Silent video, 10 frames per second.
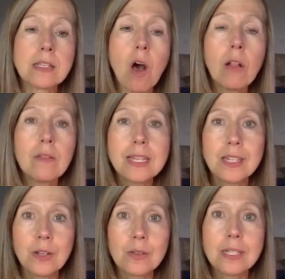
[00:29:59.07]
All of these
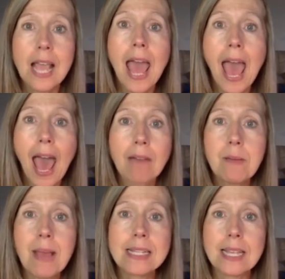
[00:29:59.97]
students have
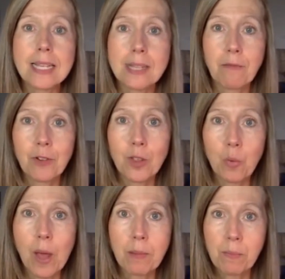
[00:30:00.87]
MS except for the
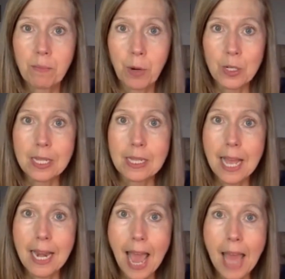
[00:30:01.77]
one person that had